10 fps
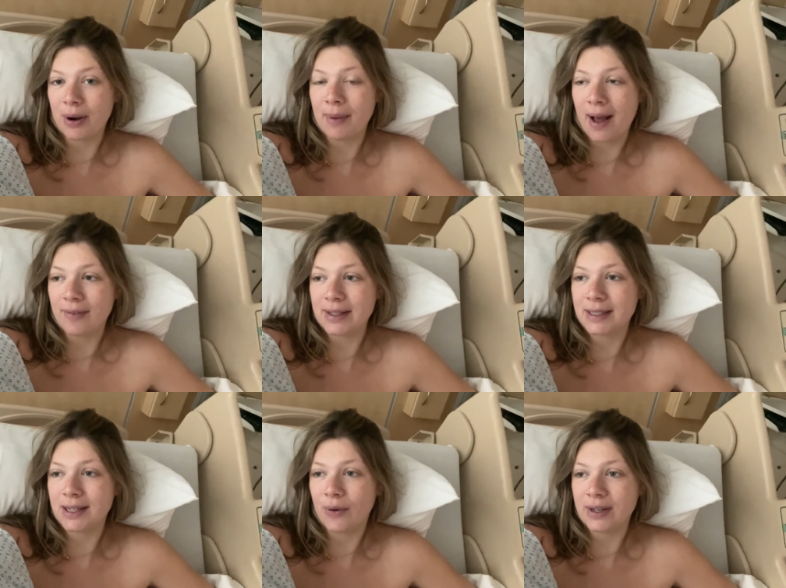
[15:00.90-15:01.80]
I'm
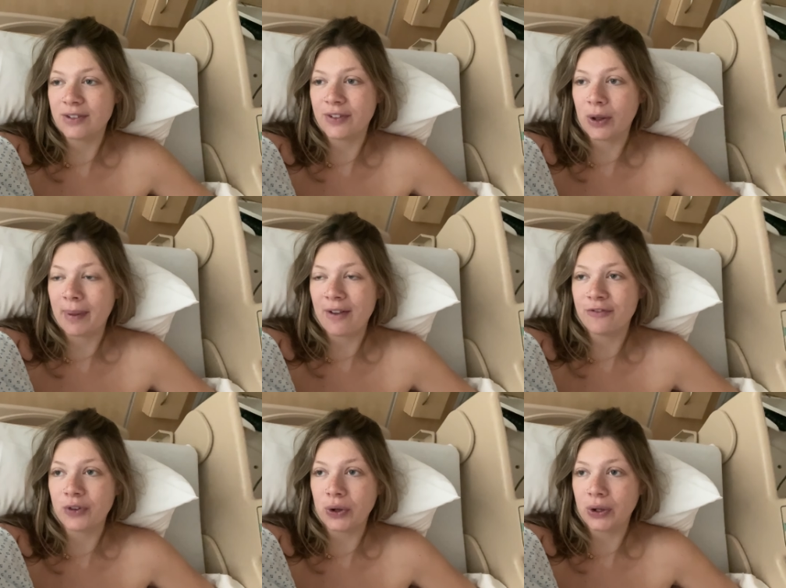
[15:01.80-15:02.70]
obviously going to film a
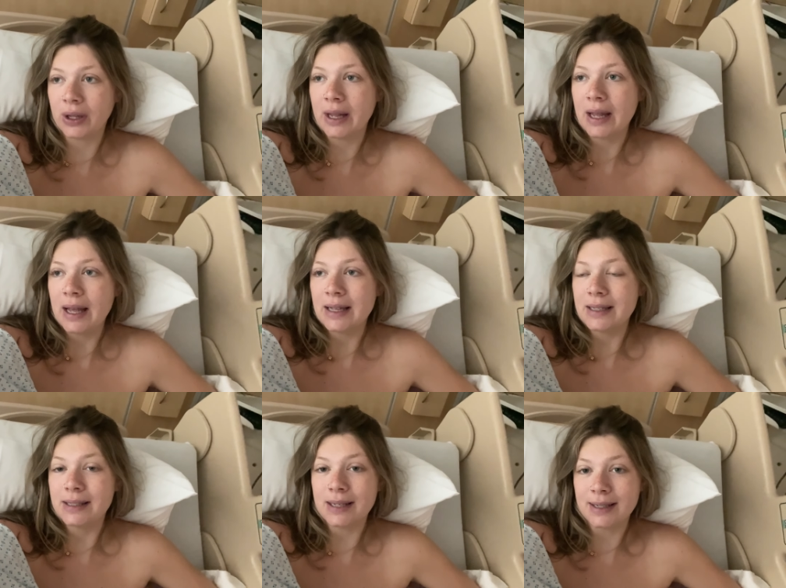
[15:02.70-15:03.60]
full
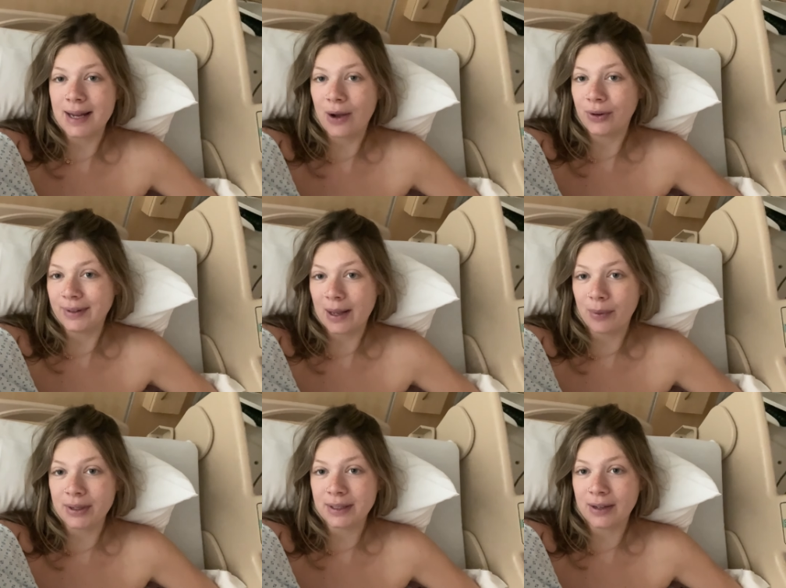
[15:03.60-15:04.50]
sit down labor
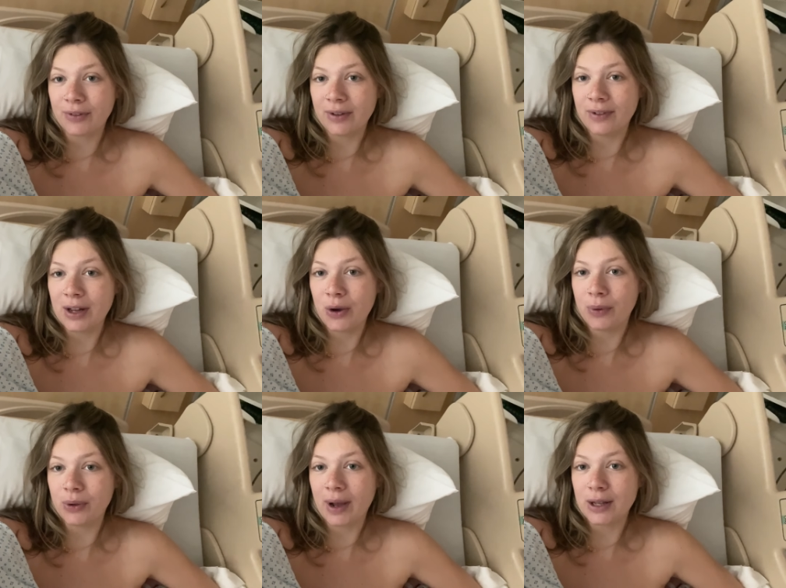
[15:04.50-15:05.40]
and delivery video
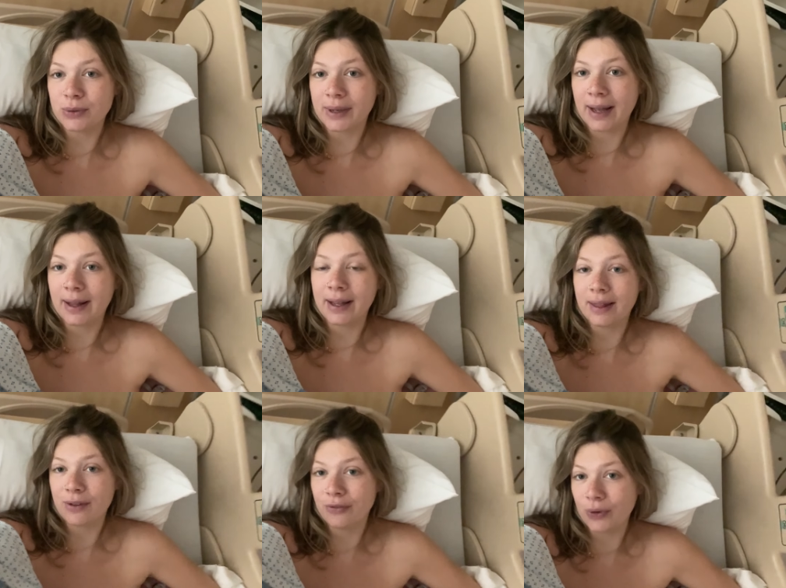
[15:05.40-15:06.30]
where you guys will get like
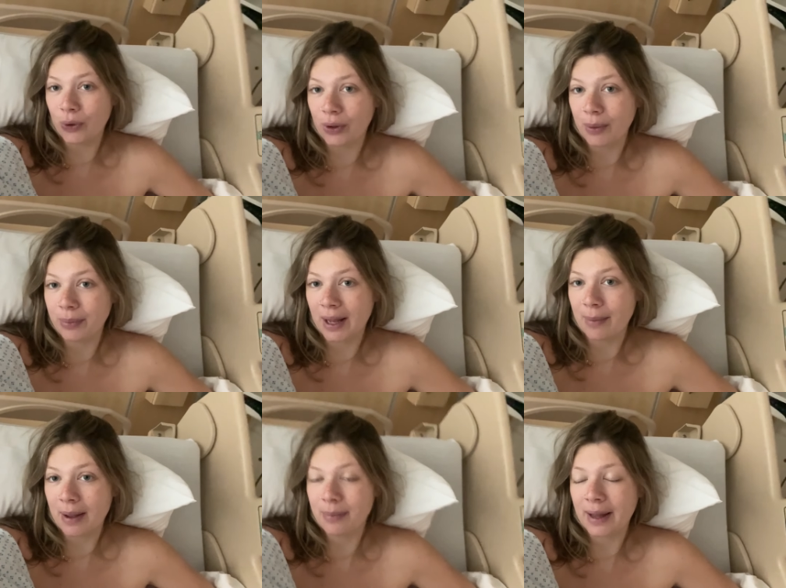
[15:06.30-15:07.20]
the full play
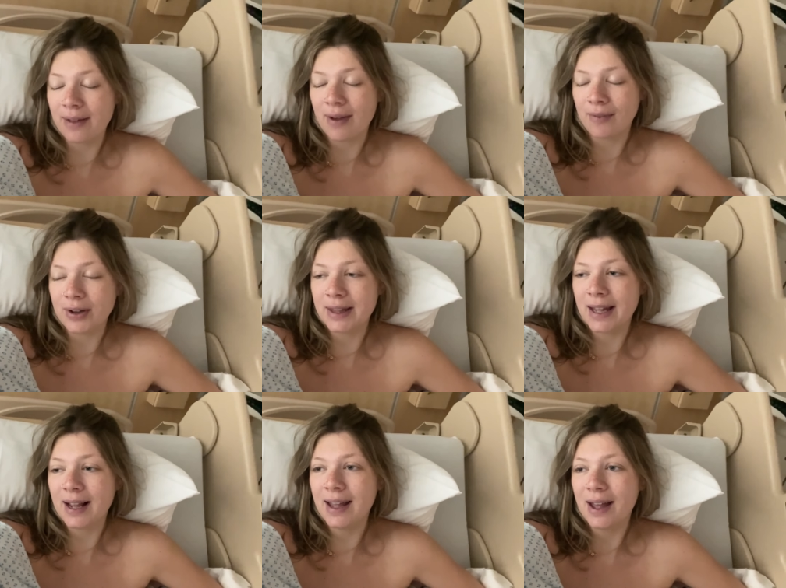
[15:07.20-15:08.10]
by play of
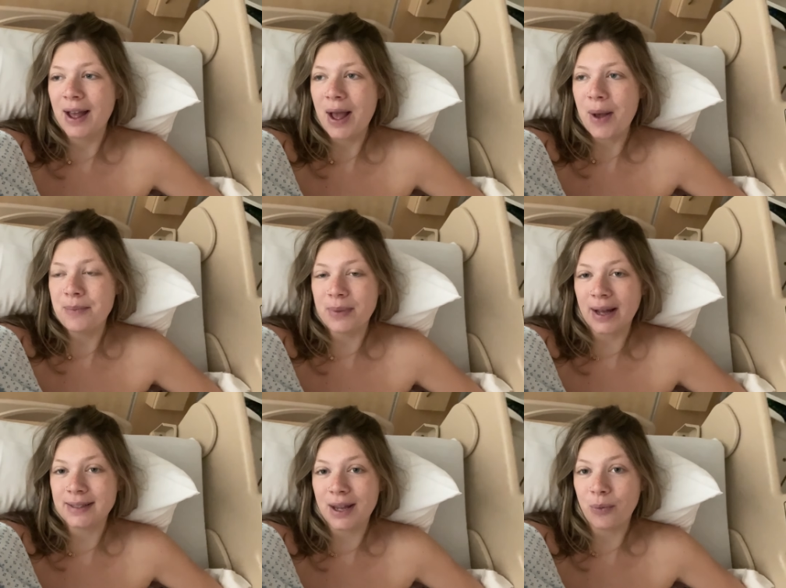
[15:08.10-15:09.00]
everything
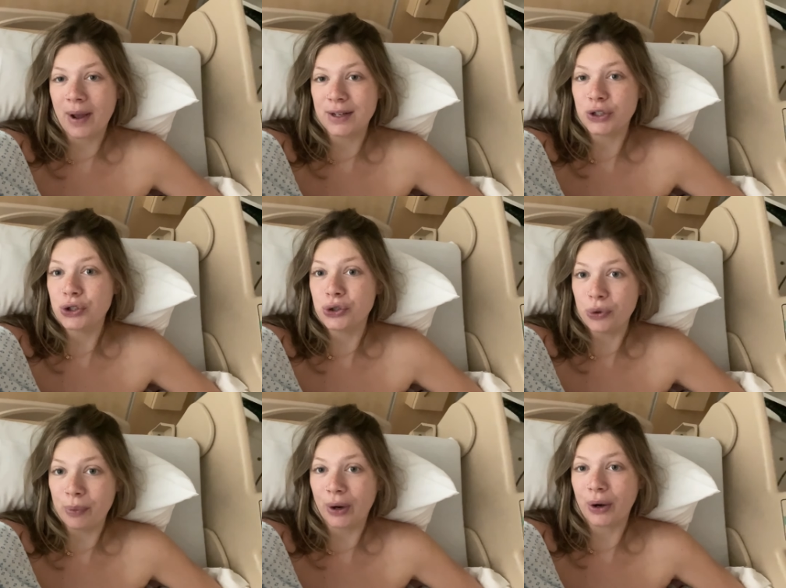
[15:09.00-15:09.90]
but it went
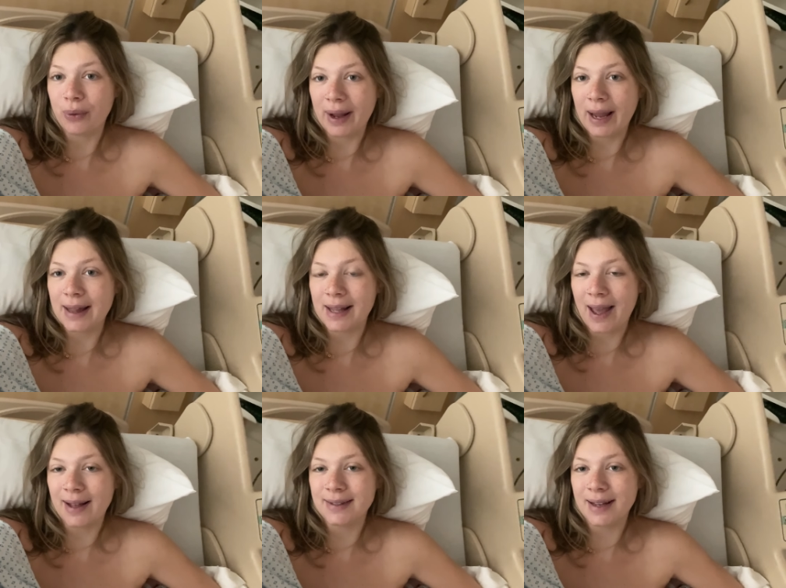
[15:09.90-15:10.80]
super quick in the
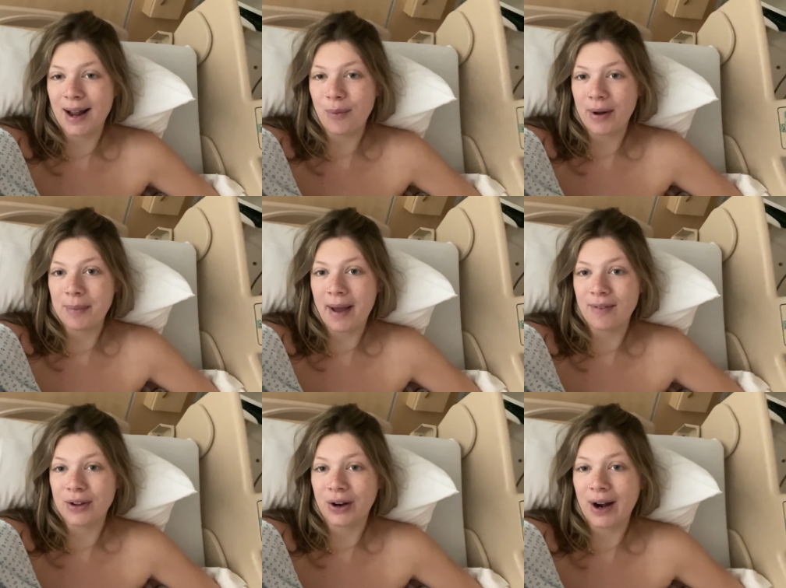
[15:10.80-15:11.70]
end and I wound up
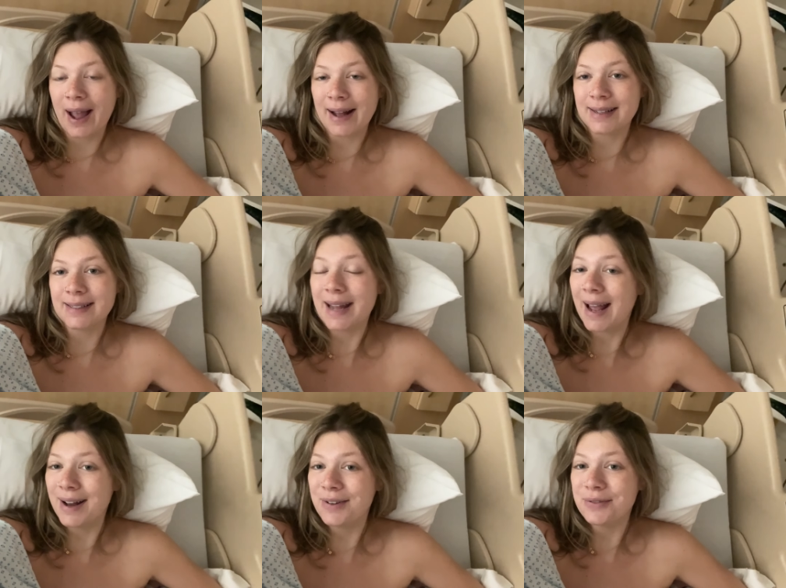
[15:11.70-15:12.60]
having her at
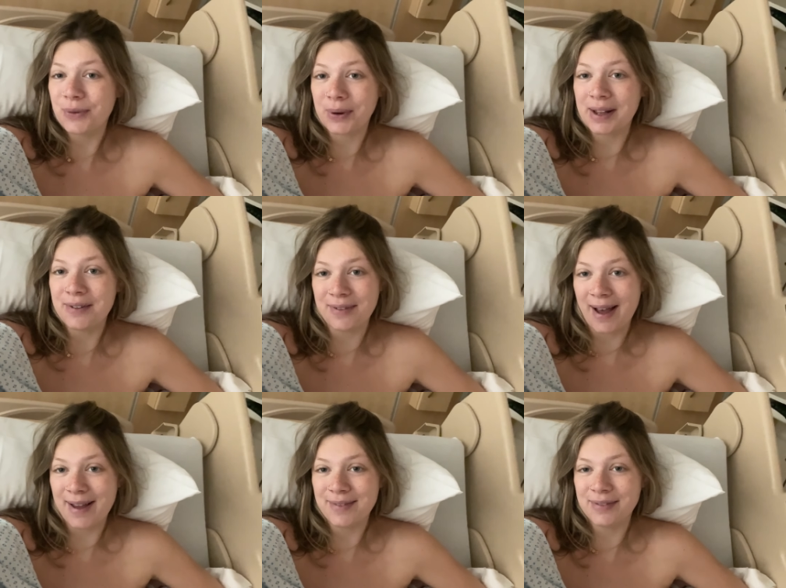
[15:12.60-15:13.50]

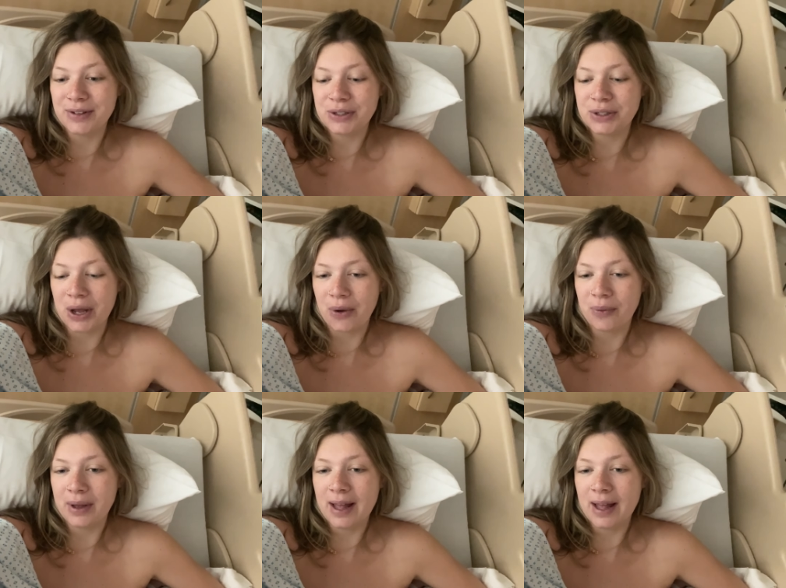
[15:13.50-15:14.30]
10.45. So